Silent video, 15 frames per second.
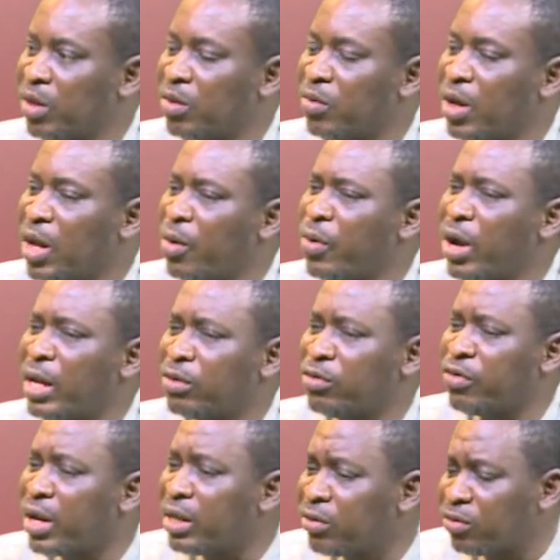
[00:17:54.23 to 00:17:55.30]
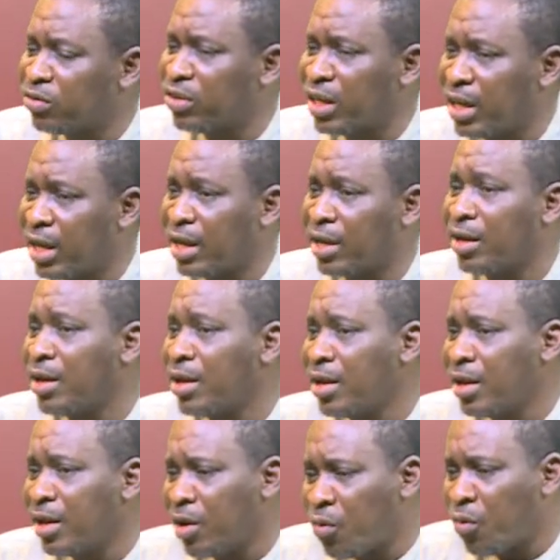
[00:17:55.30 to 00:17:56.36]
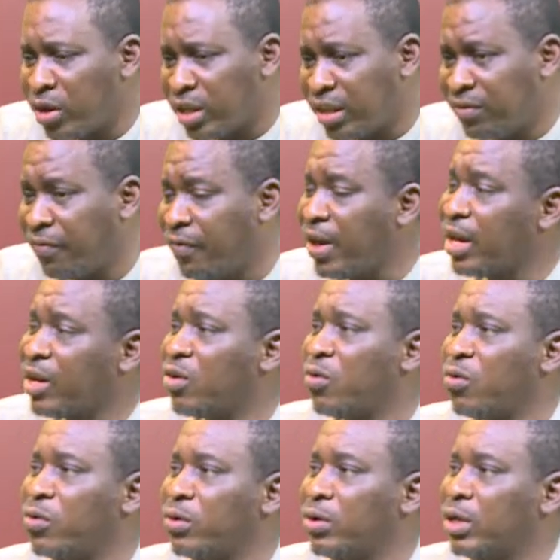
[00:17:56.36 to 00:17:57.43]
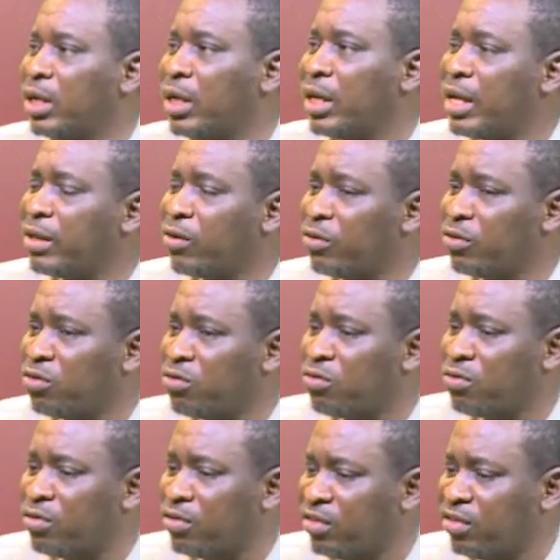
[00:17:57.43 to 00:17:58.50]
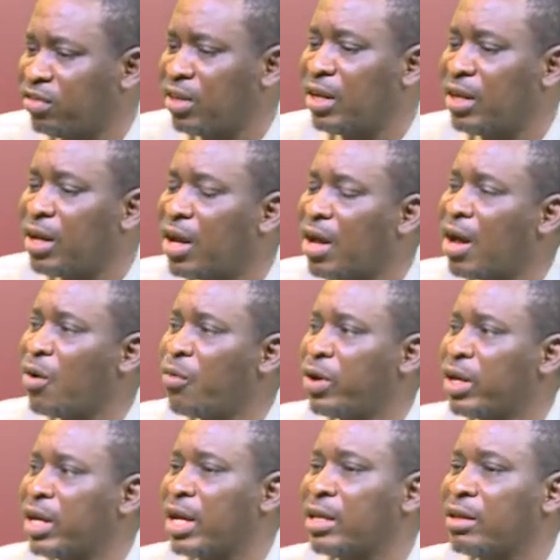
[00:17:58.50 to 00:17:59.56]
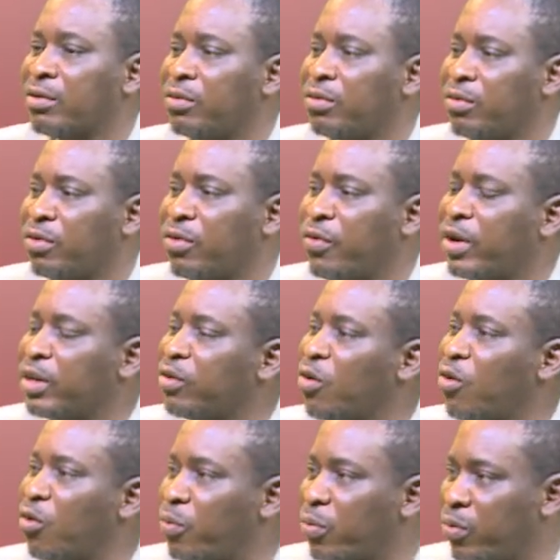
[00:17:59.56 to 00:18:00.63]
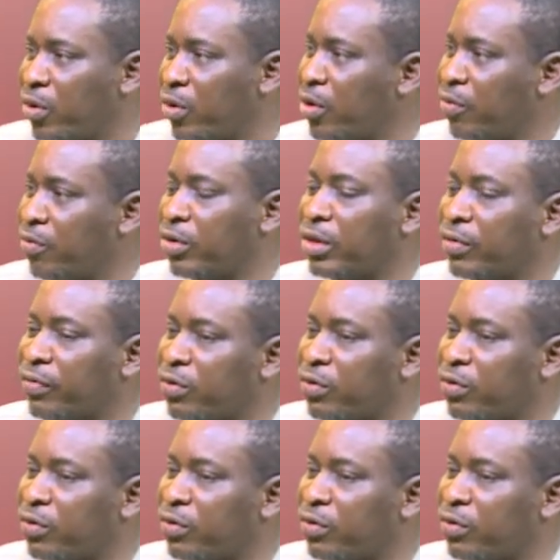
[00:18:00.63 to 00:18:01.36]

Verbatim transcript: You know, and we are trying to say, hey, with this vehicle, let us see how we can create hope for the